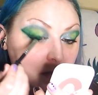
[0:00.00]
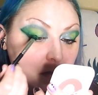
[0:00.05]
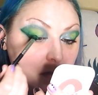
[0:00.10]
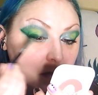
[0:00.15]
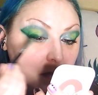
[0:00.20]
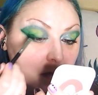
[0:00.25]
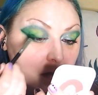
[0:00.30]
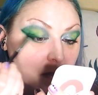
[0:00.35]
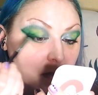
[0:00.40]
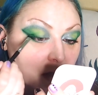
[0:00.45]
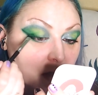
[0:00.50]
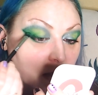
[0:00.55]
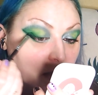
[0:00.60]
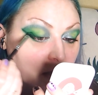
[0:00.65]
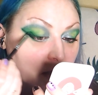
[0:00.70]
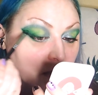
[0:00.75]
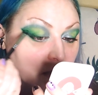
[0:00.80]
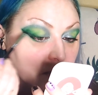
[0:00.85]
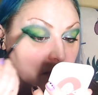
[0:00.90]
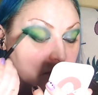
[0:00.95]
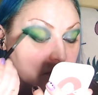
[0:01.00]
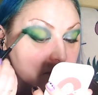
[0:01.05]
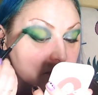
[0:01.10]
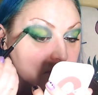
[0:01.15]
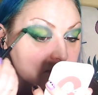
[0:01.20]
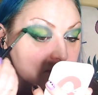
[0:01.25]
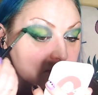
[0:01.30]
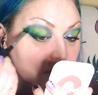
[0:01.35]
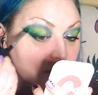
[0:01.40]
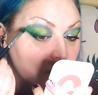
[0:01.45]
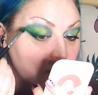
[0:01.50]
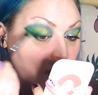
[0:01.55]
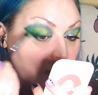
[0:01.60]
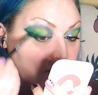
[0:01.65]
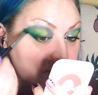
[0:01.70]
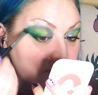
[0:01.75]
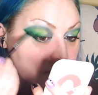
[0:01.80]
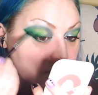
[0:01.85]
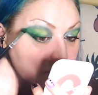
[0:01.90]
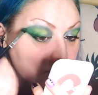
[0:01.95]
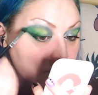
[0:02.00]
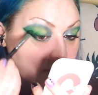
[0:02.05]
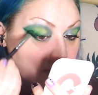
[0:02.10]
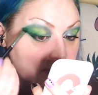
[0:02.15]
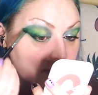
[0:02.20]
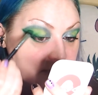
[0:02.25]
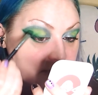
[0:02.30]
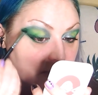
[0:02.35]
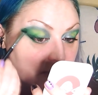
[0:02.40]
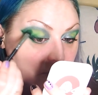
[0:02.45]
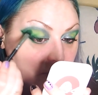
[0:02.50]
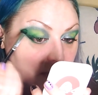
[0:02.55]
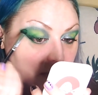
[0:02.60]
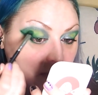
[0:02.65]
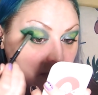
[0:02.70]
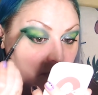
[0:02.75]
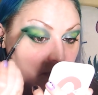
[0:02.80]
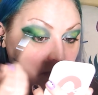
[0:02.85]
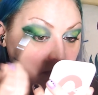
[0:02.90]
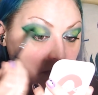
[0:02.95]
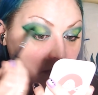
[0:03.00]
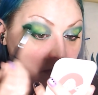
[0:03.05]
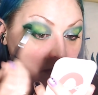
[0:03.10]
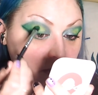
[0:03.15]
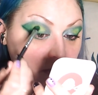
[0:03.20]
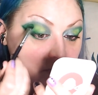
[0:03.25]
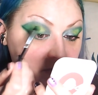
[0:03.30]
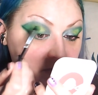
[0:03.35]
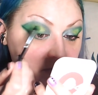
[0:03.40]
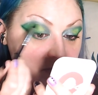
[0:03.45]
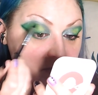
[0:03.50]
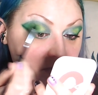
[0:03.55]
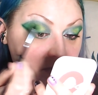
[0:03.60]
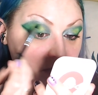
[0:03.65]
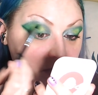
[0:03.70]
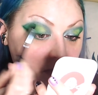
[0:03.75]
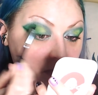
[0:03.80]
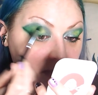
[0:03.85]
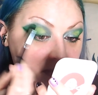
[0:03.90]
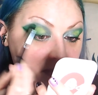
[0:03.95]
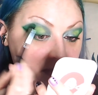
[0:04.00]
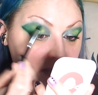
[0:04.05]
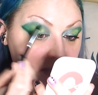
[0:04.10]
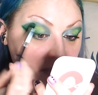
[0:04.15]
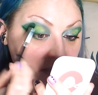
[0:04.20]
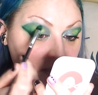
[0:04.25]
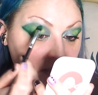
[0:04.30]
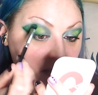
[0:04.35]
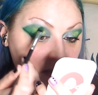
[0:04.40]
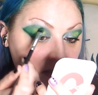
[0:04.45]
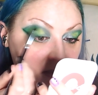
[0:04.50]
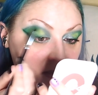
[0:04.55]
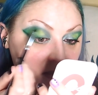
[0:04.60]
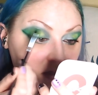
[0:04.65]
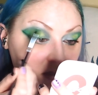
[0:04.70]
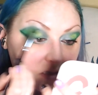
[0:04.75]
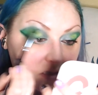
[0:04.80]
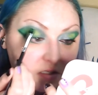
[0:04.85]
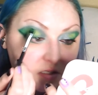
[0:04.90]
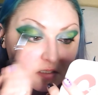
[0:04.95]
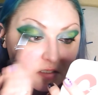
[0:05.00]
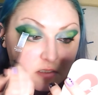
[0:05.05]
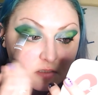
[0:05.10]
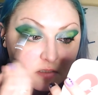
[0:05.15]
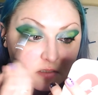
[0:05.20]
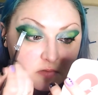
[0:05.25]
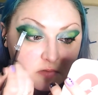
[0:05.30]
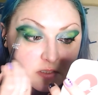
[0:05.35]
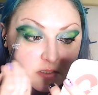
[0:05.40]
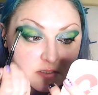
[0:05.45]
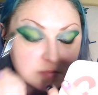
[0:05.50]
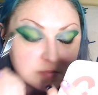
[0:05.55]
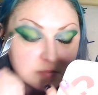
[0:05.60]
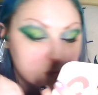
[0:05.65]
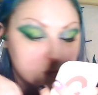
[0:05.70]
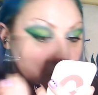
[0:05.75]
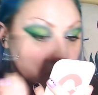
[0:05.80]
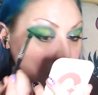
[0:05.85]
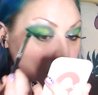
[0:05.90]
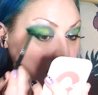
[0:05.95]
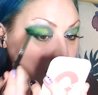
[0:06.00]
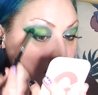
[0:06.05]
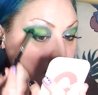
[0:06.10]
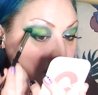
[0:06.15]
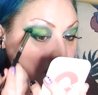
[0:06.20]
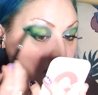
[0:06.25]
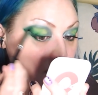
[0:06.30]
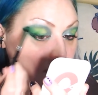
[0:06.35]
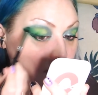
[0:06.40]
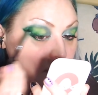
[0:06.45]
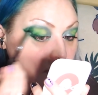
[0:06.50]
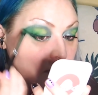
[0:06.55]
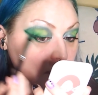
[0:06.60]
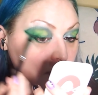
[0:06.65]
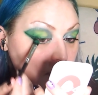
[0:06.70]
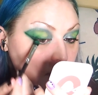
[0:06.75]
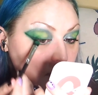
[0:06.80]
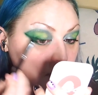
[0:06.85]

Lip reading: Okay, so I've toned that down now Just going to quickly take that there, give that some more colour.